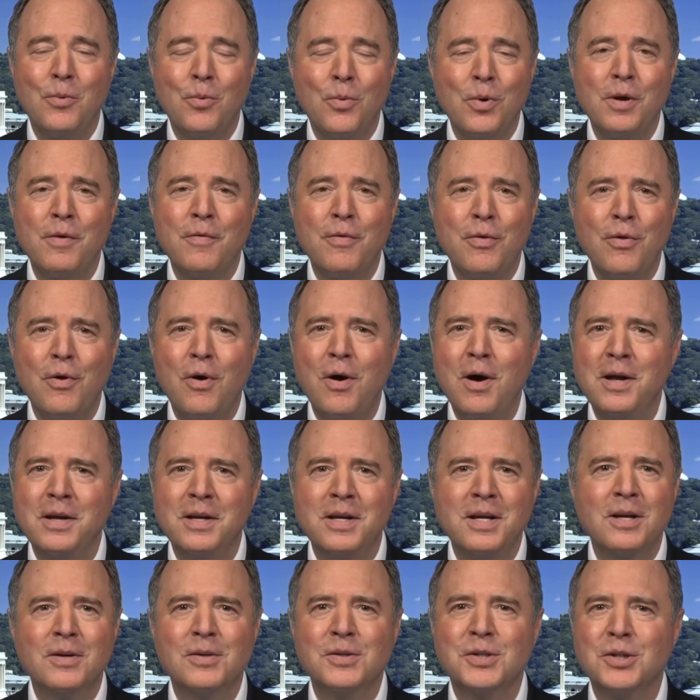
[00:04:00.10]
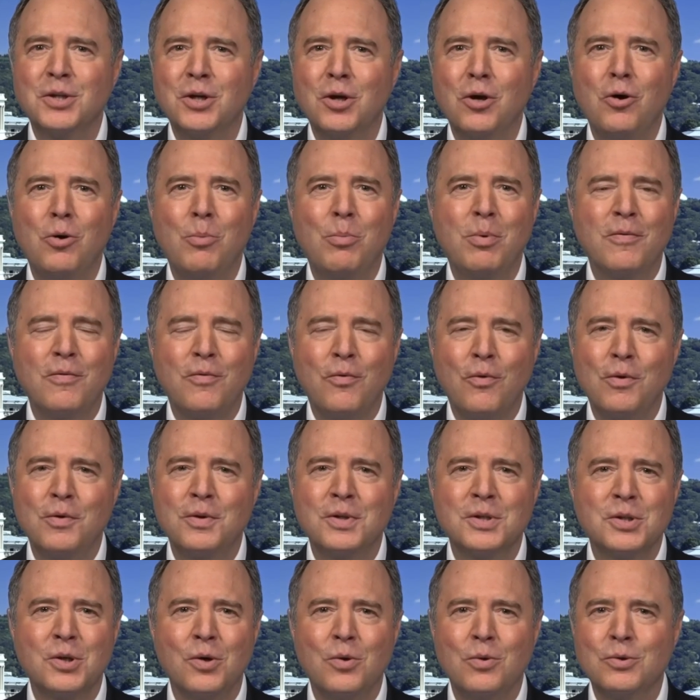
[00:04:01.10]
have thought years ago, before
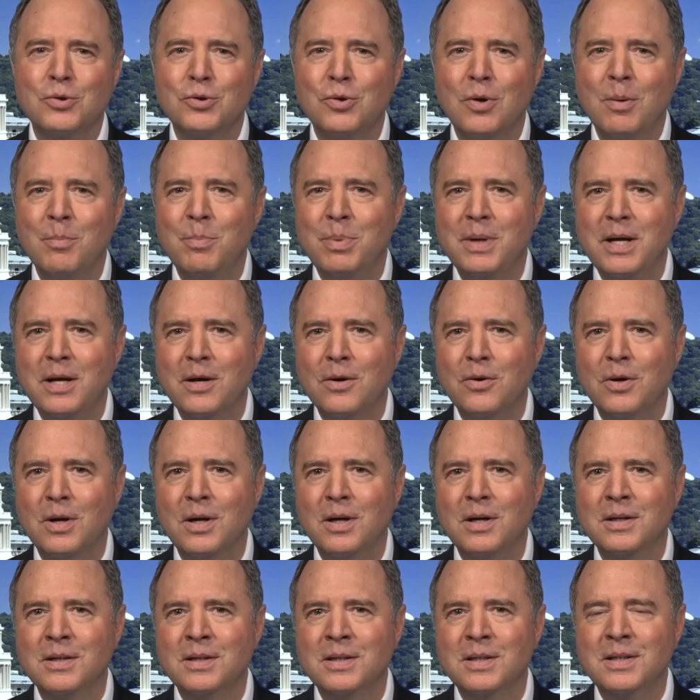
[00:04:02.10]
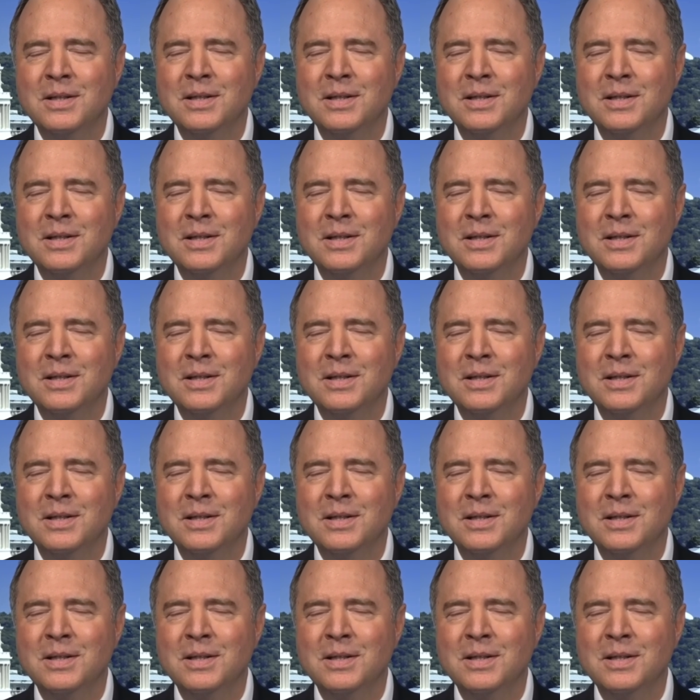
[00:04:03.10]
this whole Trump era,